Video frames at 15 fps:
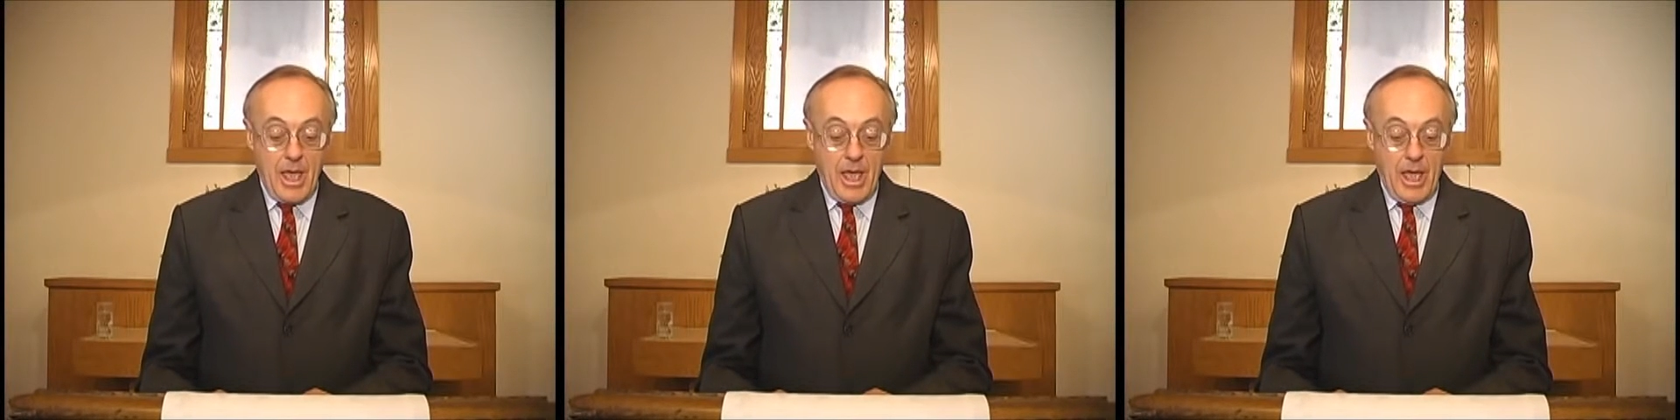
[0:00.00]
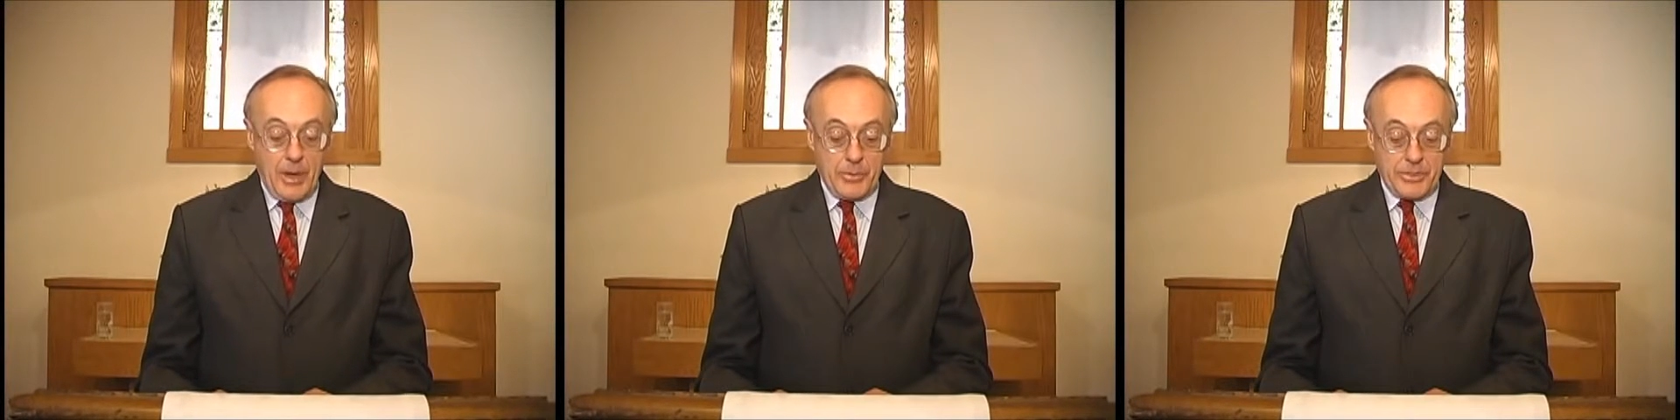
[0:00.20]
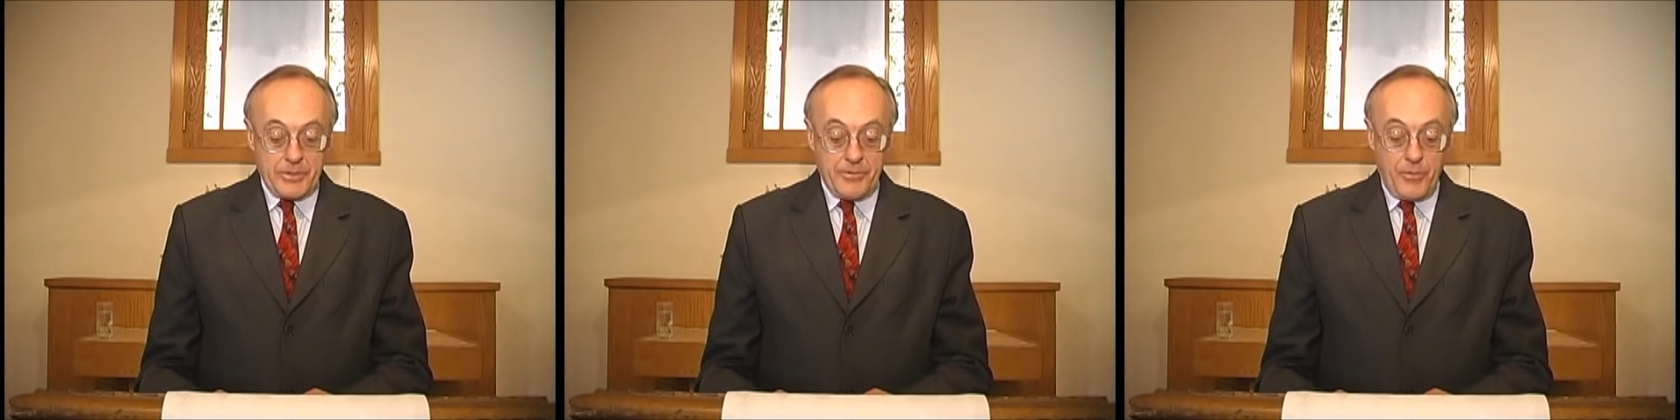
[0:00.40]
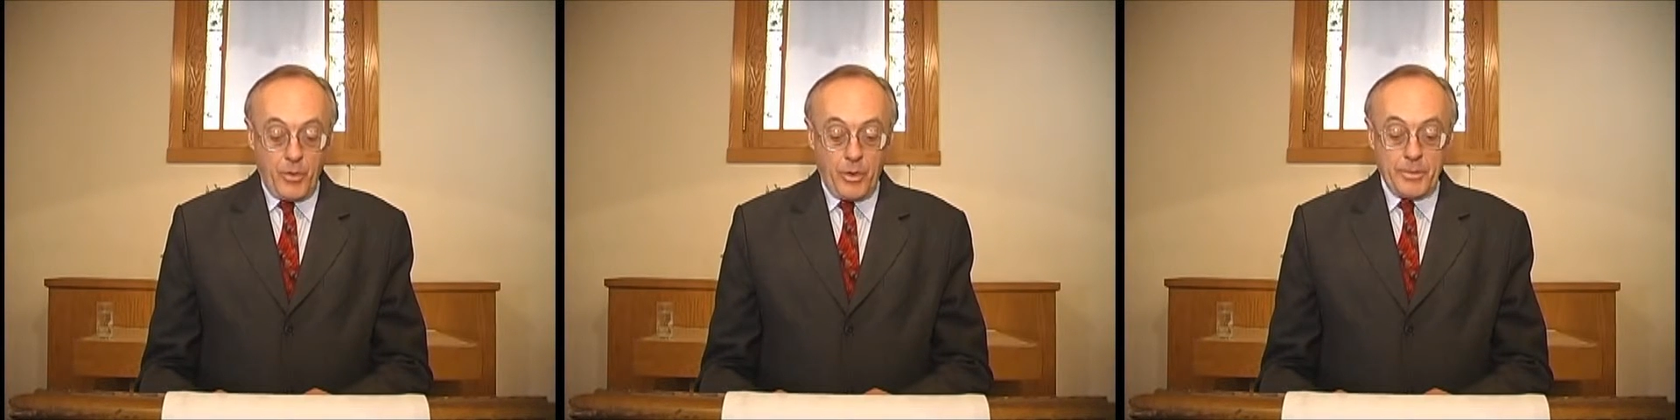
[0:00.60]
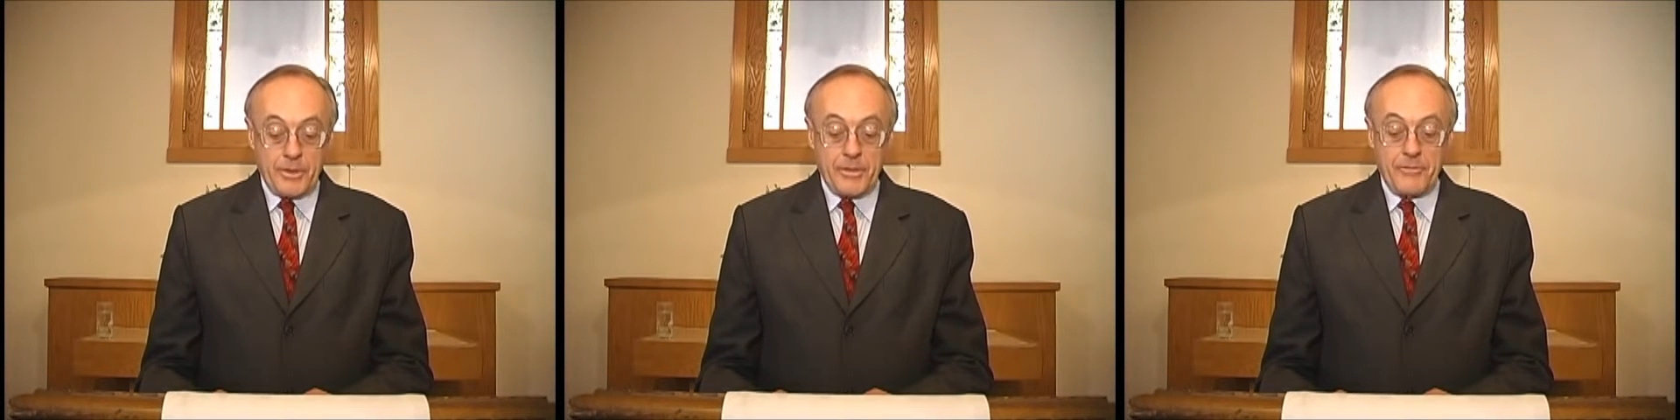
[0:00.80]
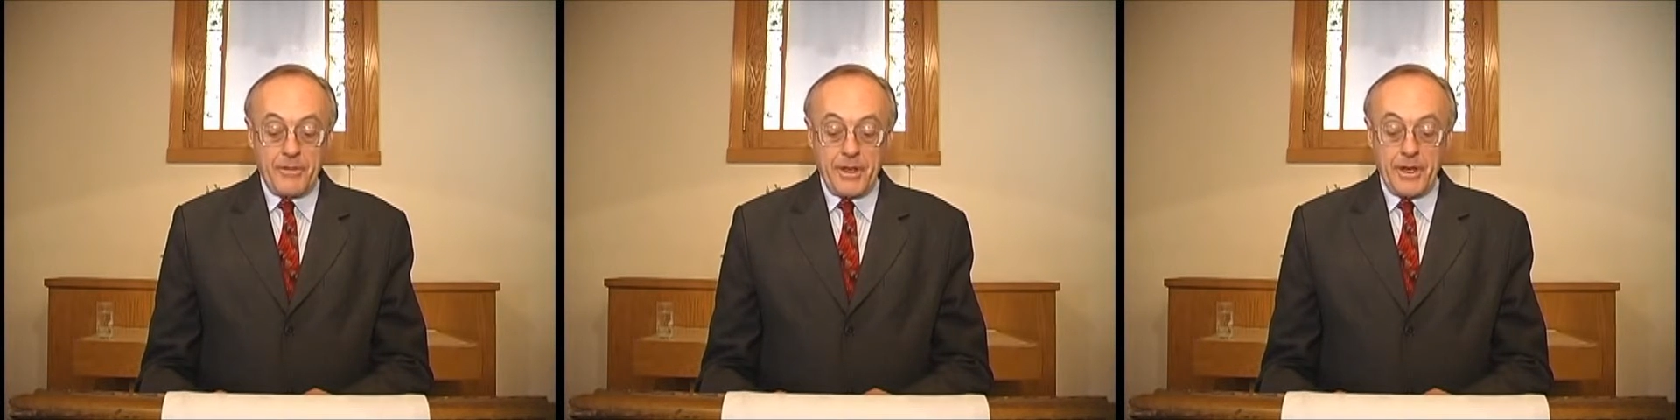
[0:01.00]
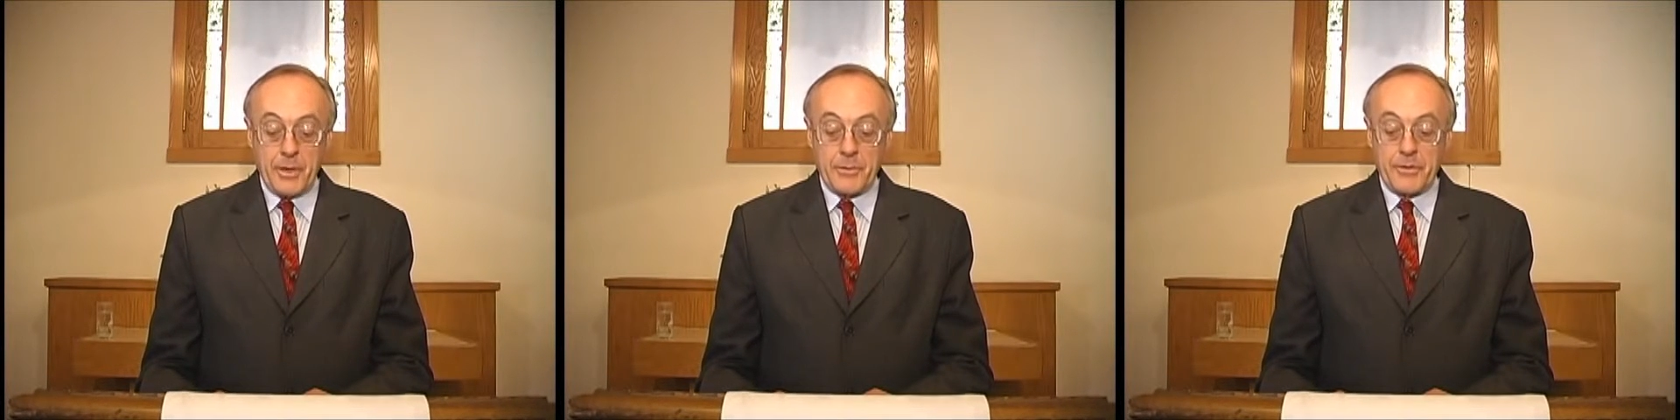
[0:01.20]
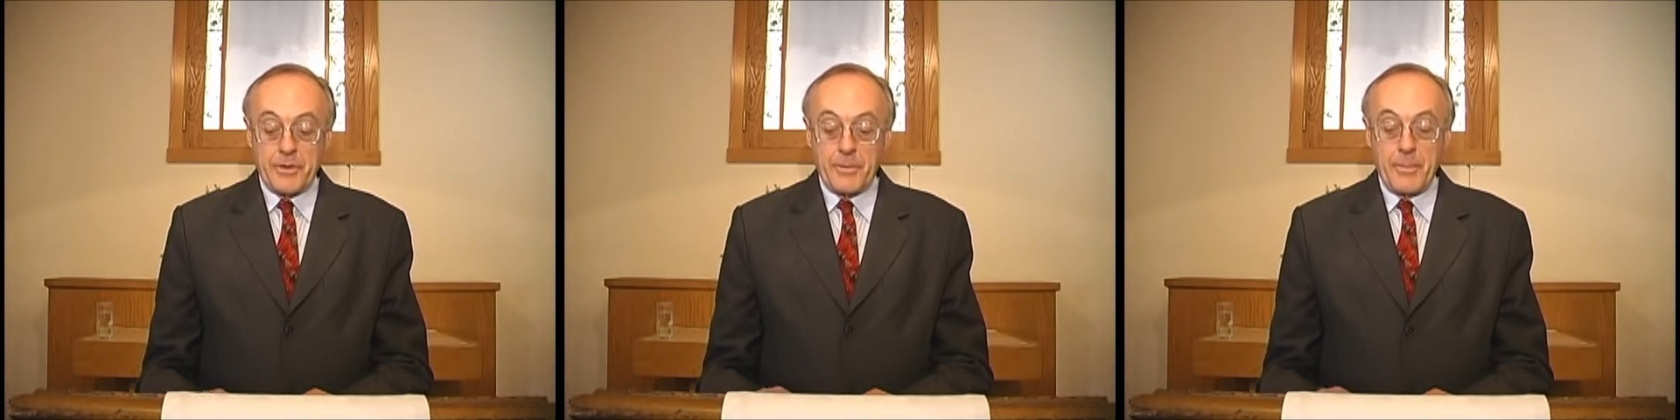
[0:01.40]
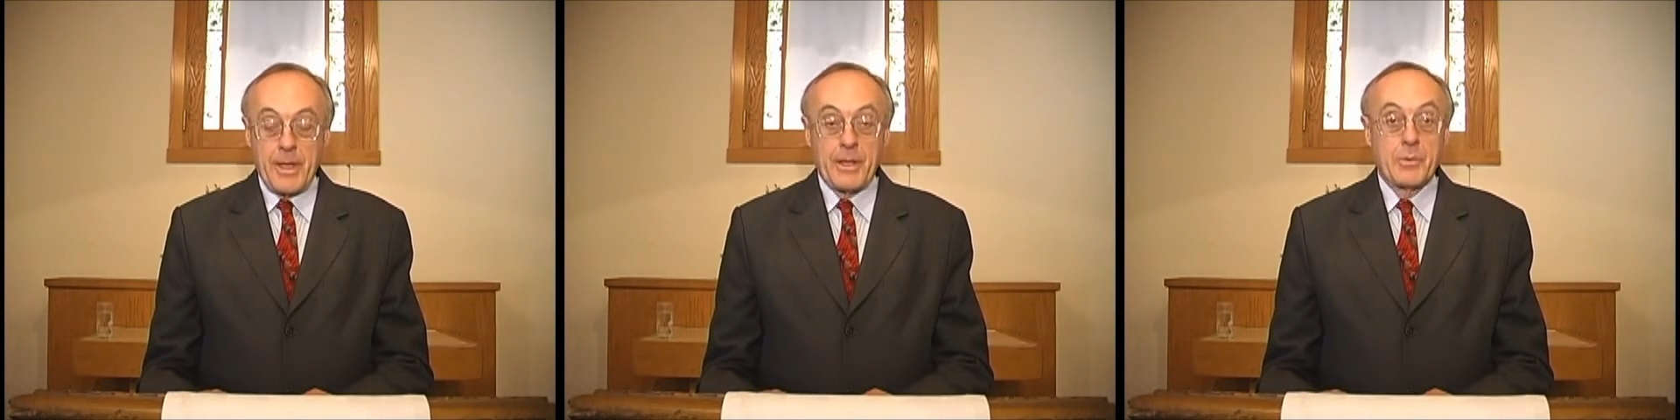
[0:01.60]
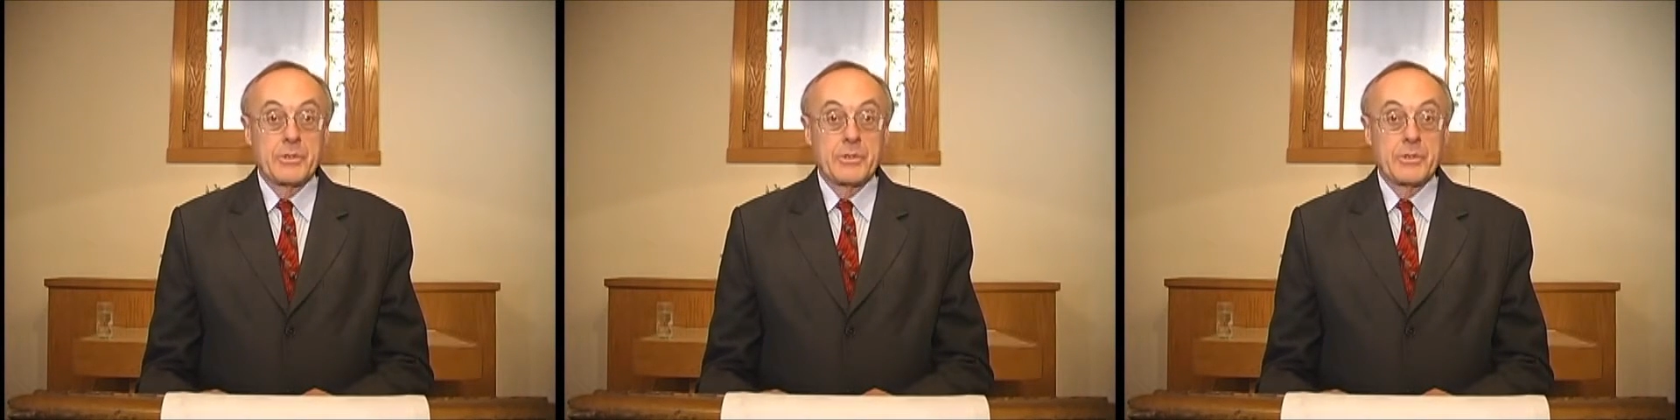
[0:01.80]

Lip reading: I was informed that the video of the debate